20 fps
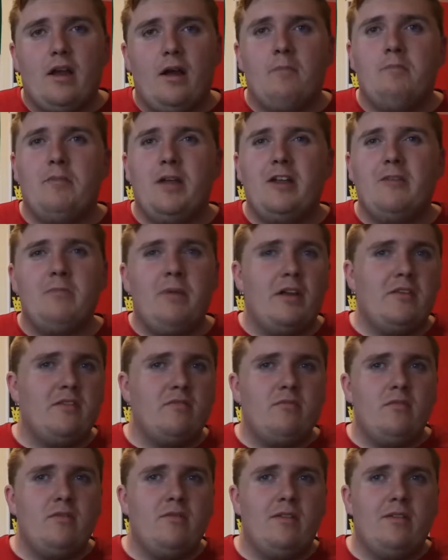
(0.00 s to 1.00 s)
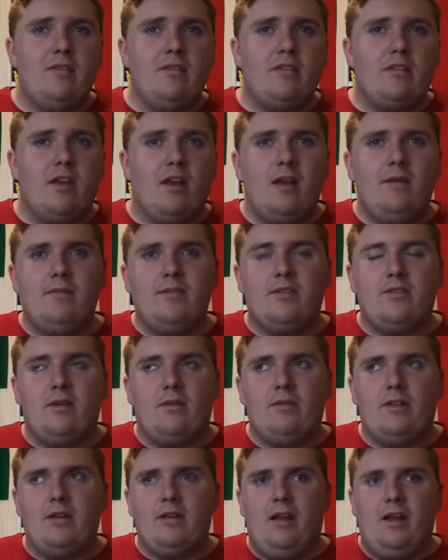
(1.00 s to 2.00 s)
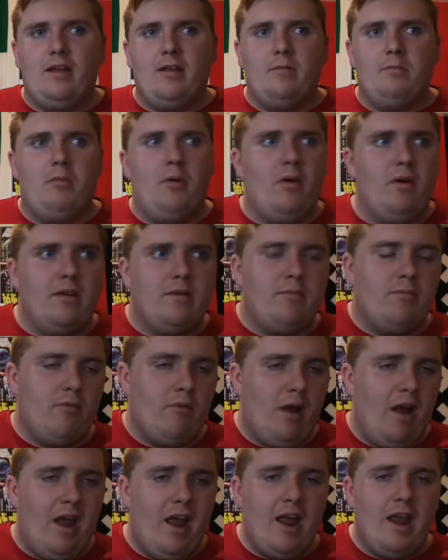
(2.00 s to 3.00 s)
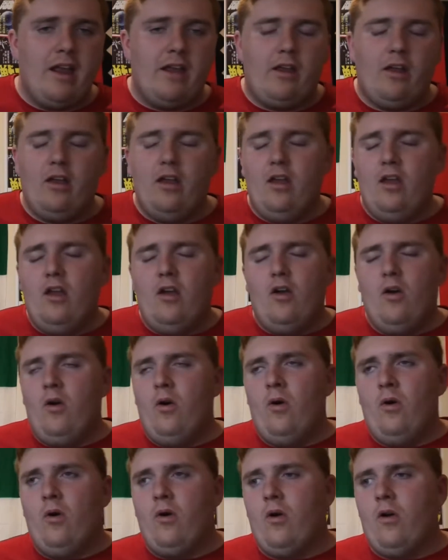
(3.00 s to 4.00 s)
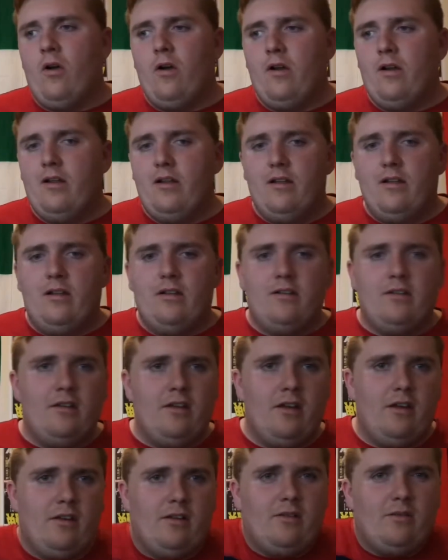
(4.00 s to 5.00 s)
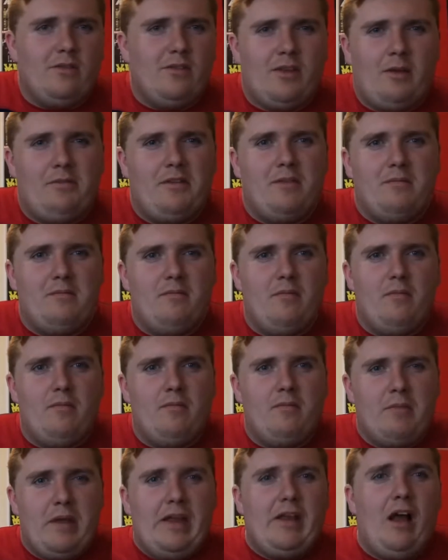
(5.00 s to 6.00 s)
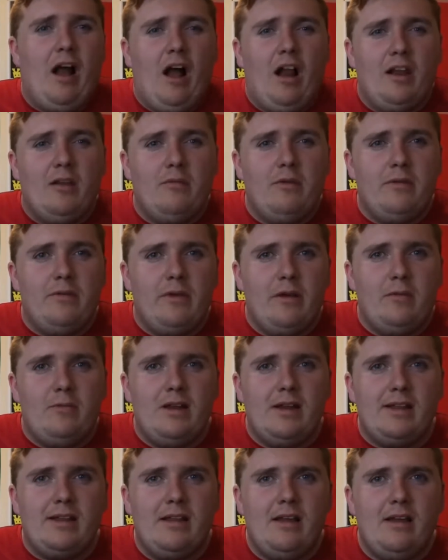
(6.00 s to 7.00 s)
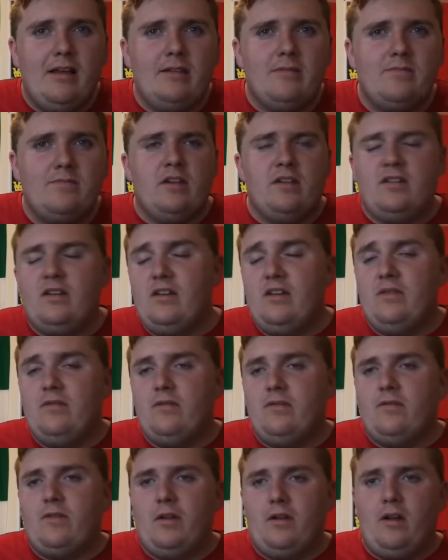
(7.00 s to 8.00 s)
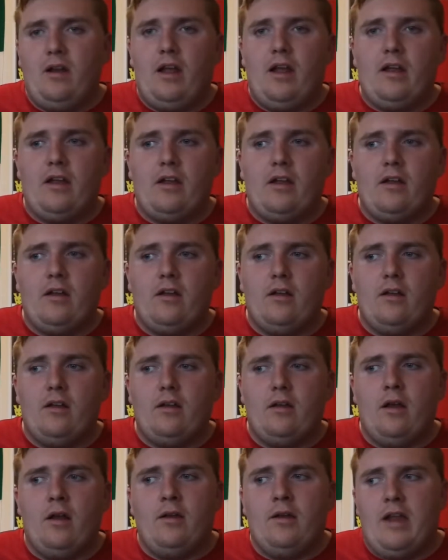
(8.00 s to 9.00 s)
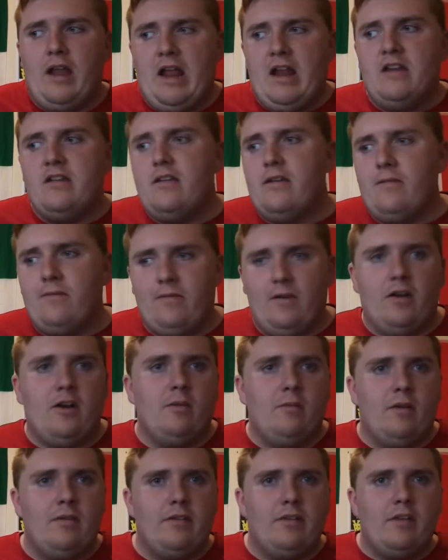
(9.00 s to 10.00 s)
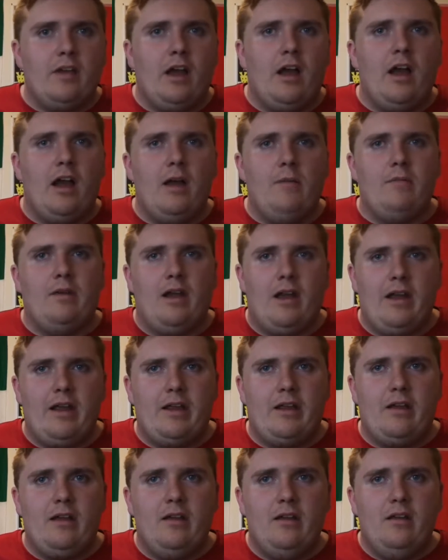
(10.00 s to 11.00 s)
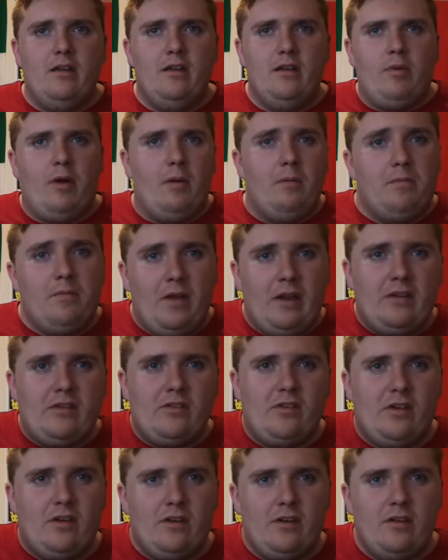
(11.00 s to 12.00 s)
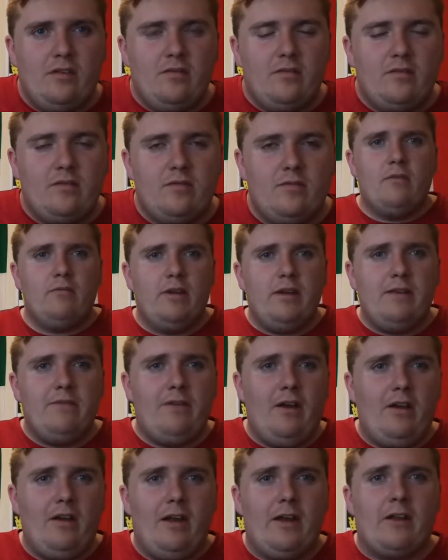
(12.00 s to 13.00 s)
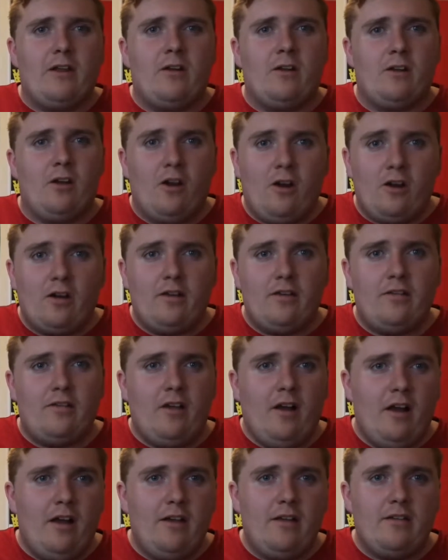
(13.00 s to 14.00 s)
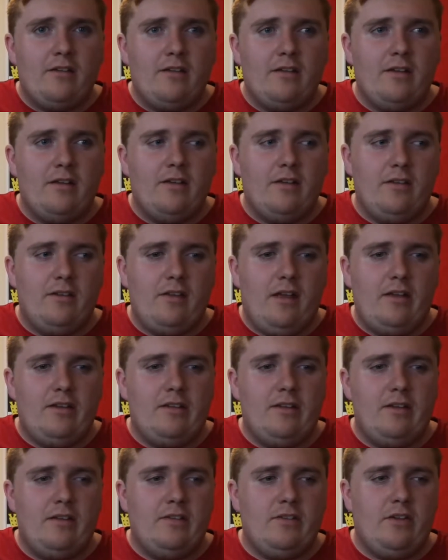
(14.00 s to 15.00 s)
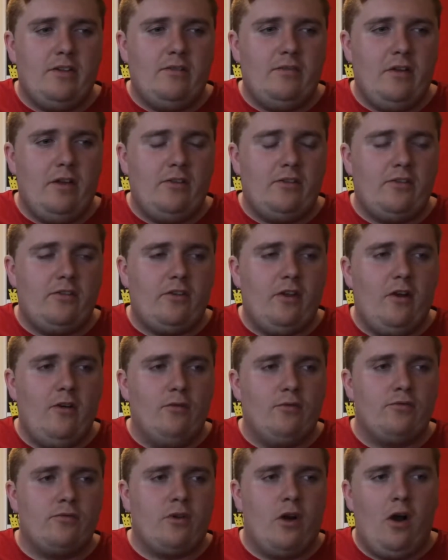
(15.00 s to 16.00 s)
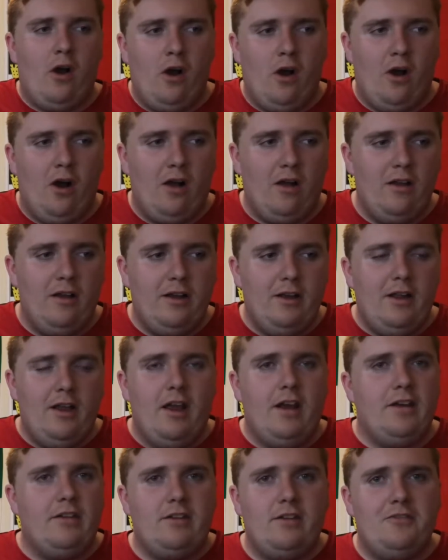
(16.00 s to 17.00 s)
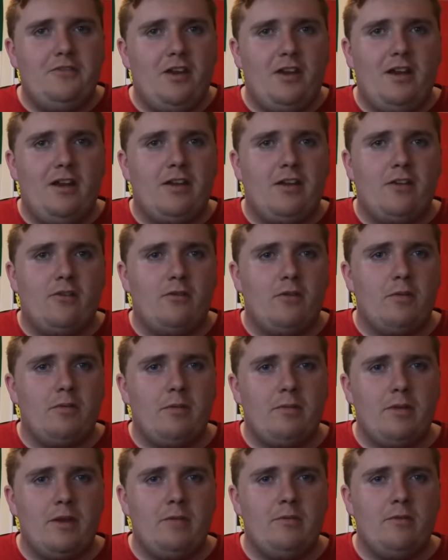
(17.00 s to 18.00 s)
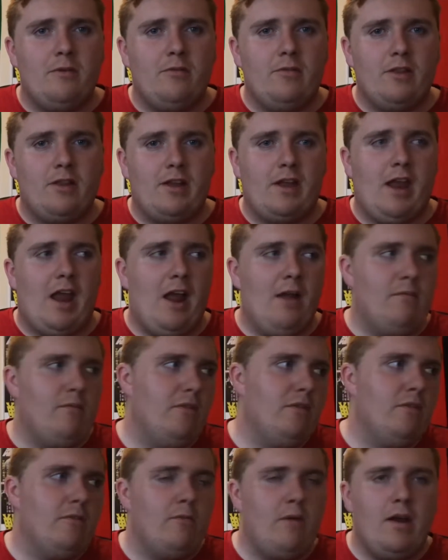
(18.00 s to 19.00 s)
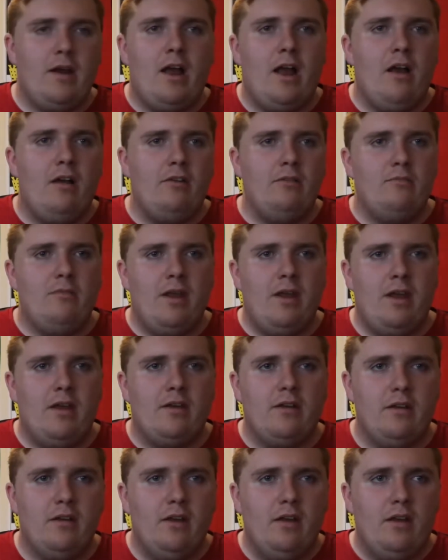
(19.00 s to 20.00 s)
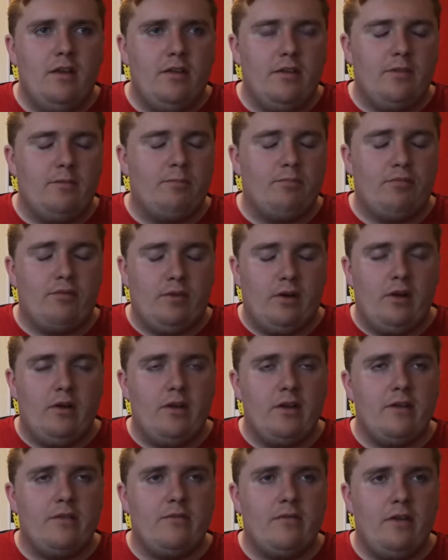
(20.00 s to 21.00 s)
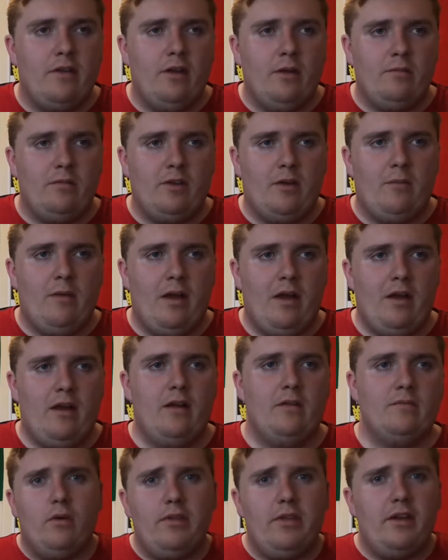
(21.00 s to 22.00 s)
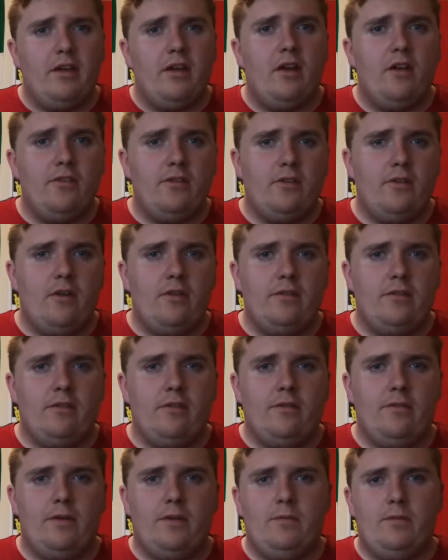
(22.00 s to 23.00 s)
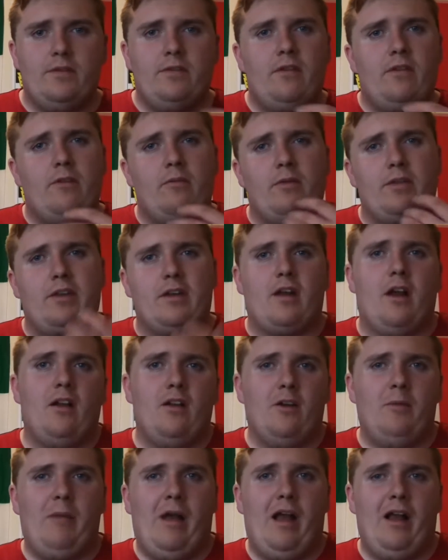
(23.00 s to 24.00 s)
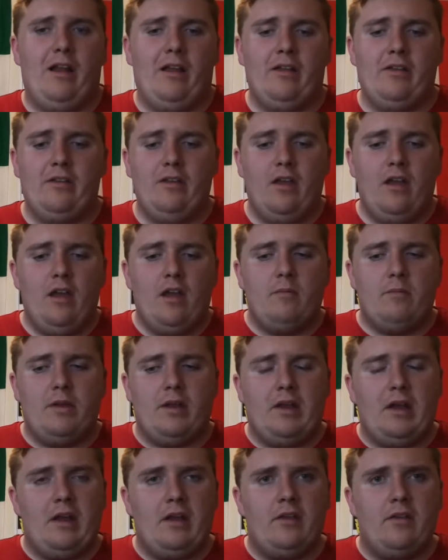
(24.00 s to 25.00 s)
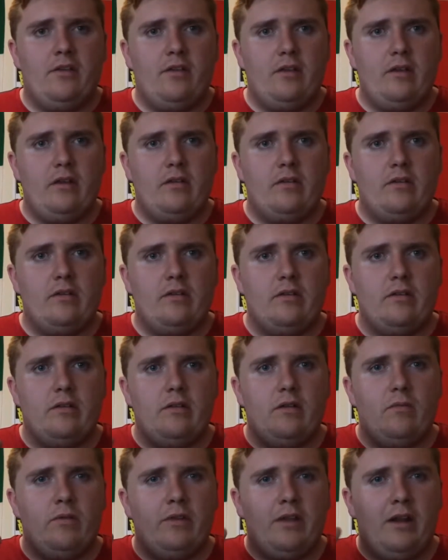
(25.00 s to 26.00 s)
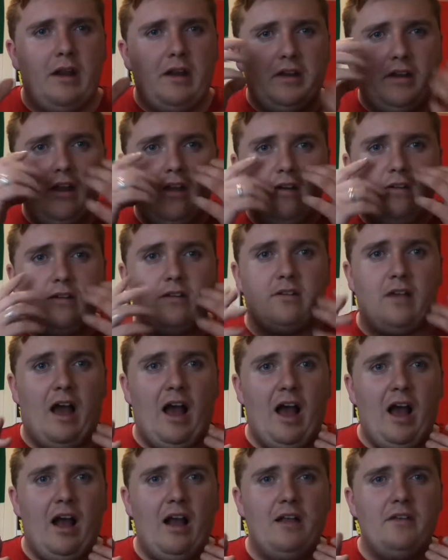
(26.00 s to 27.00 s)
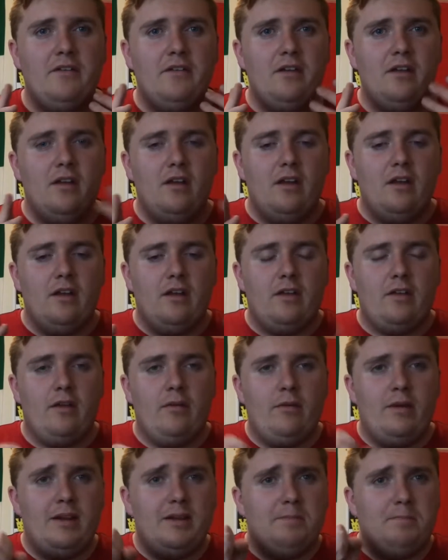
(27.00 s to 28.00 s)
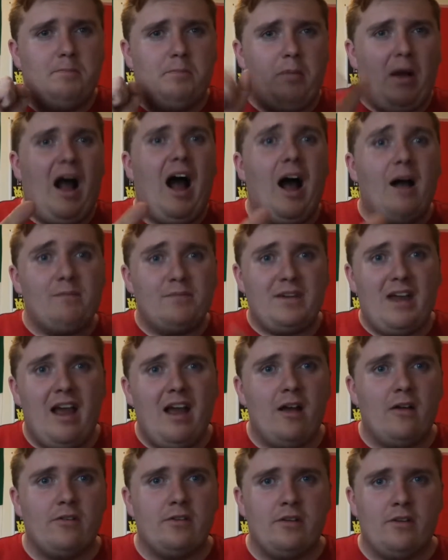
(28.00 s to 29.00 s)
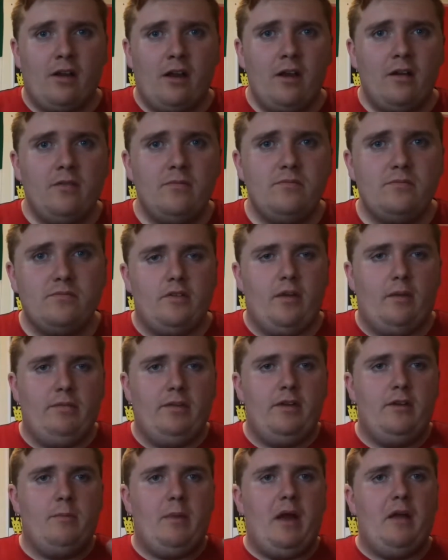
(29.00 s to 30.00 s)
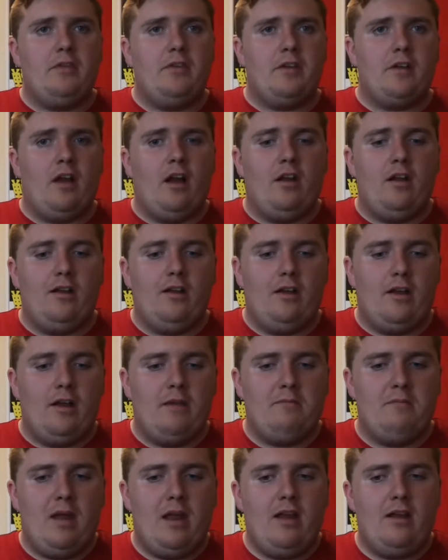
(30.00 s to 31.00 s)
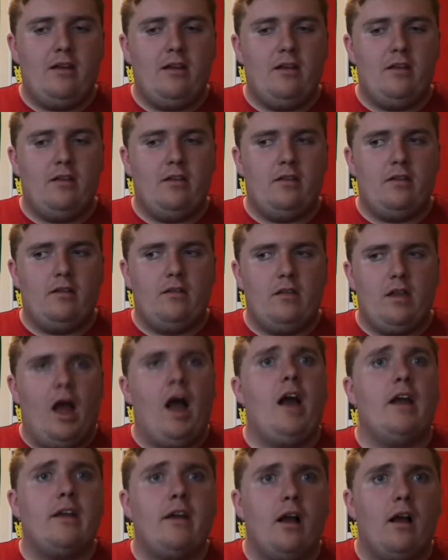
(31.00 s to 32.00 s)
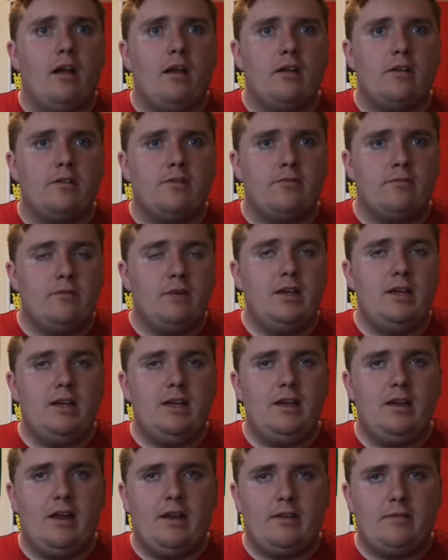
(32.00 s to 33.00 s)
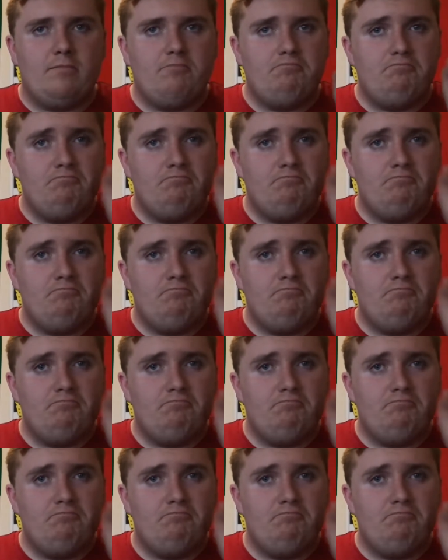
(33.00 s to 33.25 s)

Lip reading: a big budget movie of the times, something like Point Break or, you know, something big Hollywood film like that. It didn't even feel like an indie film of the time, like Pulp Fiction. It really felt like Clerks, honestly, in the sense that it just felt so raw, and it just felt like a group of people with a camera who went out and made this brilliant film somehow. One thing I also noticed in the film was something with the color balance, because with a lot of characters' eyes, they really popped out, you know? Something about the color, it made eye colors really like